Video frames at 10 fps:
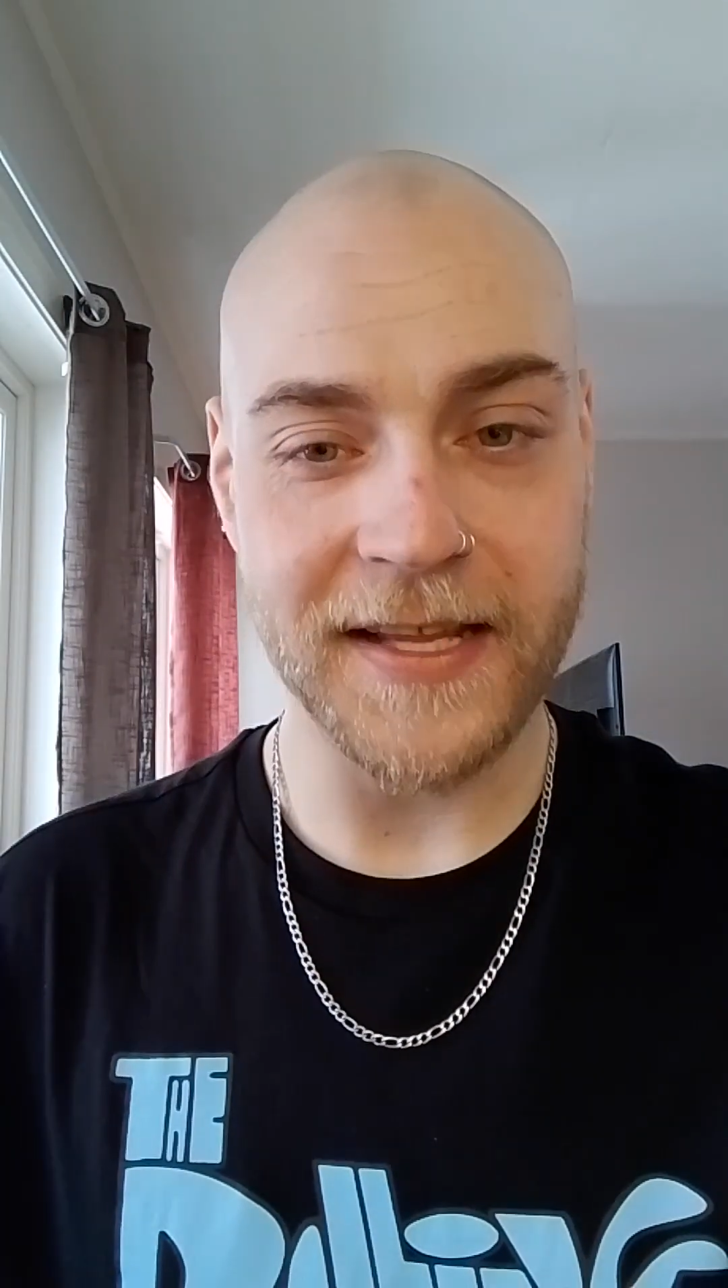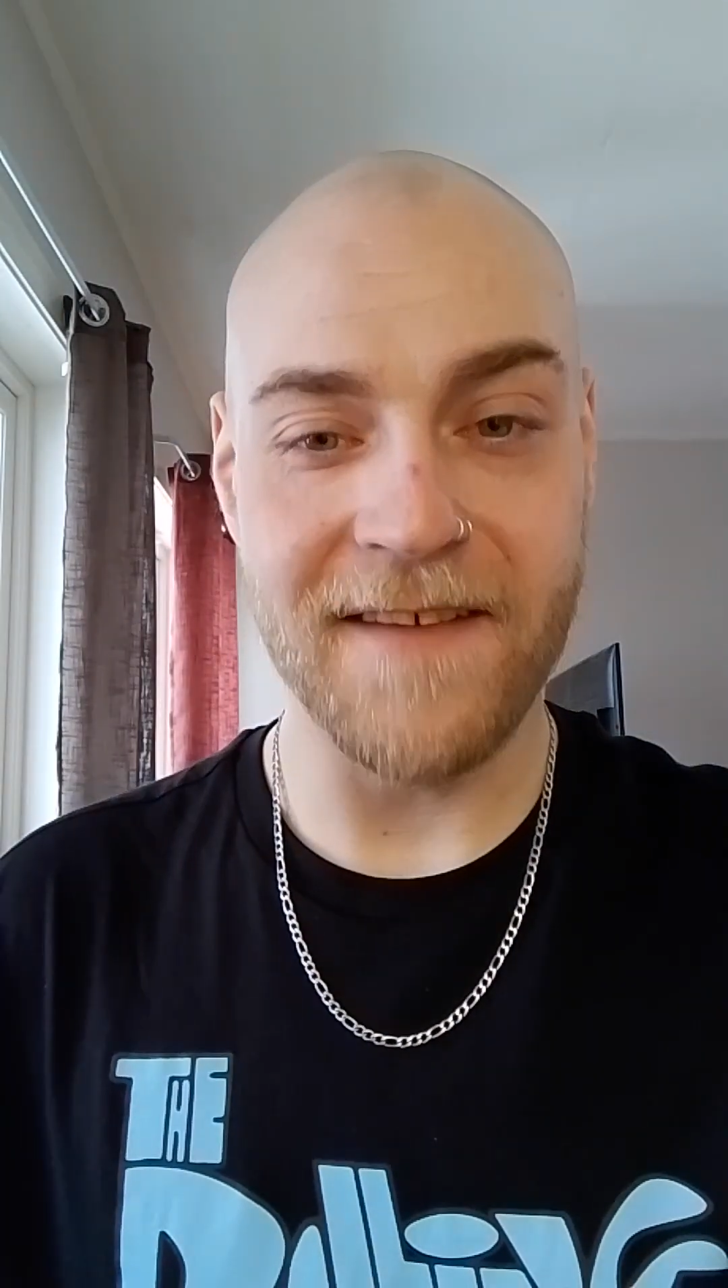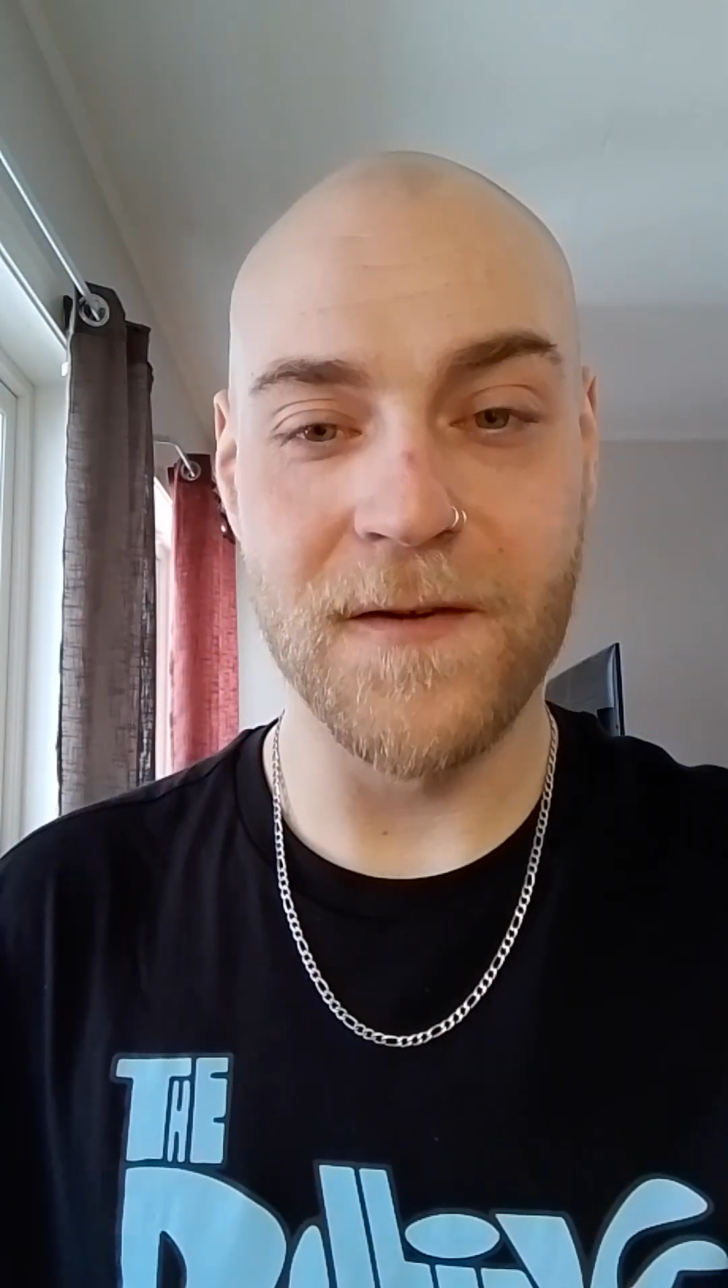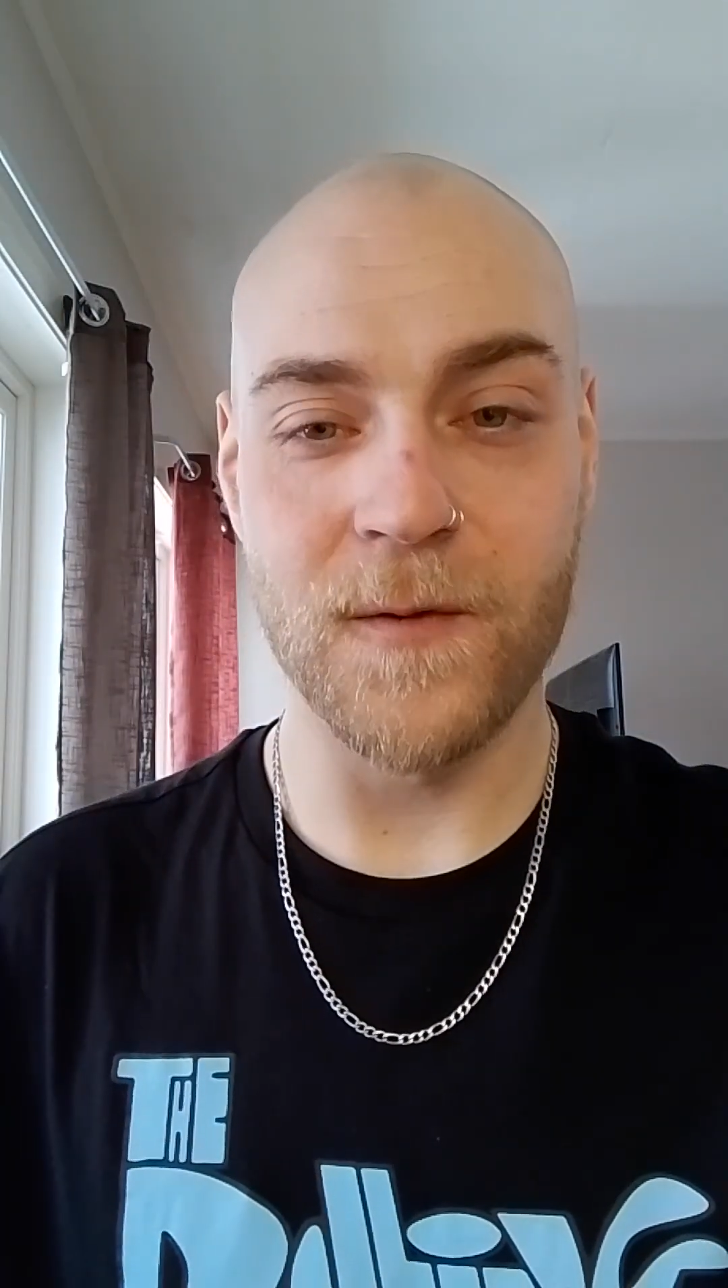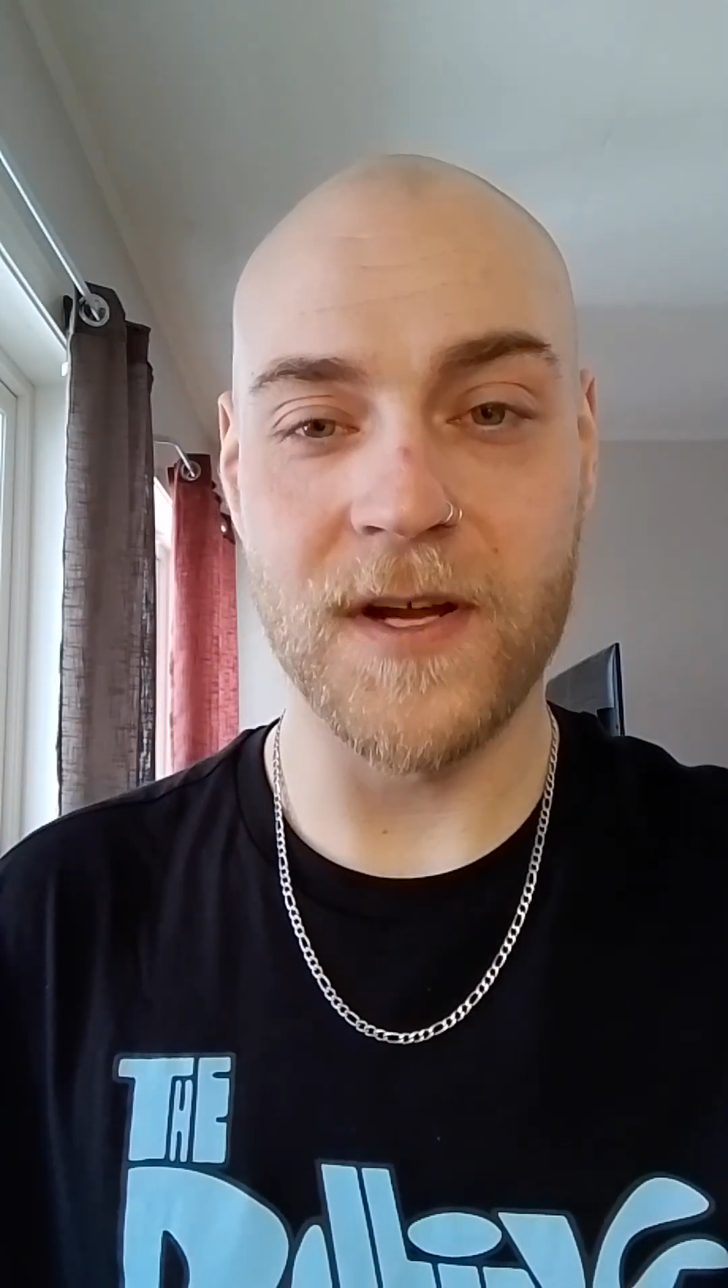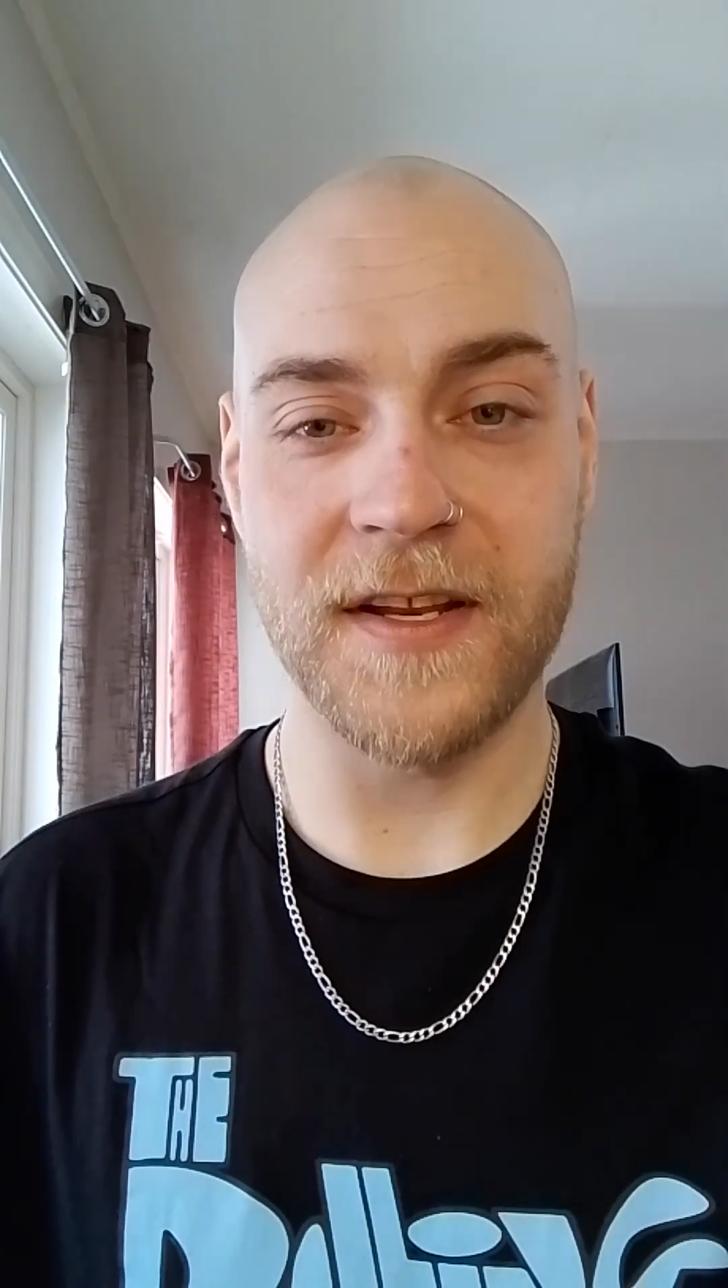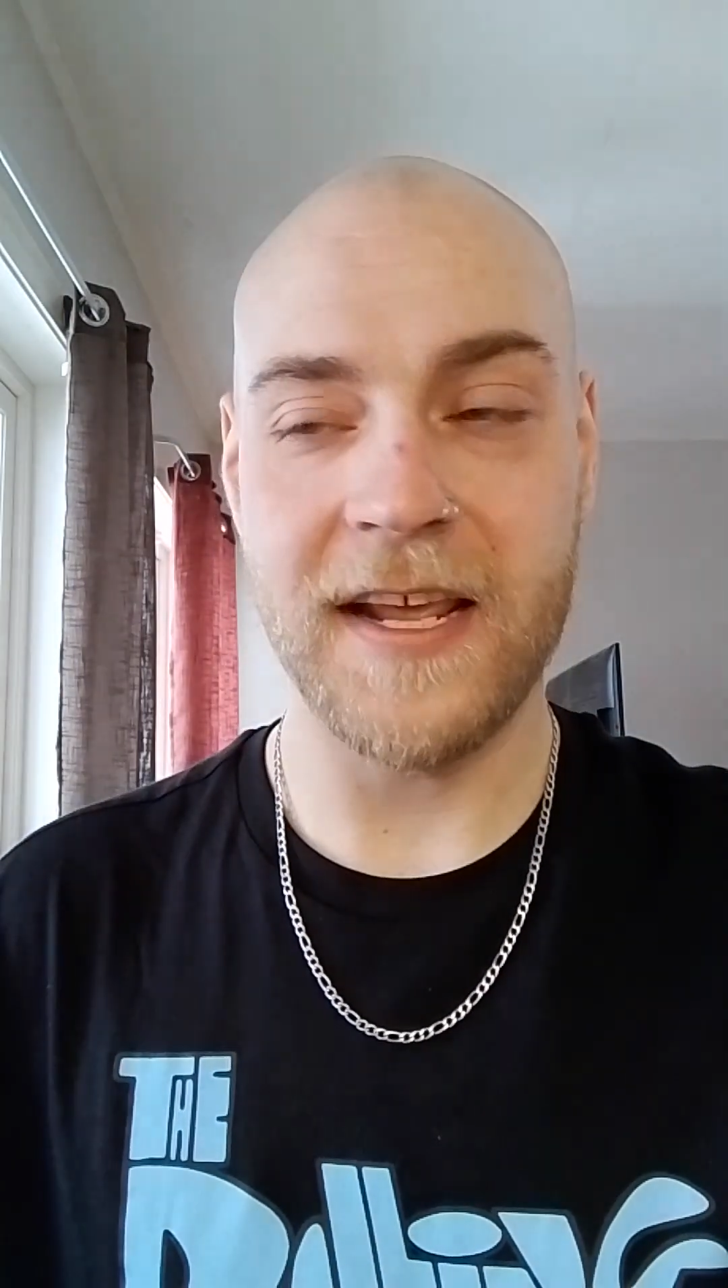everyone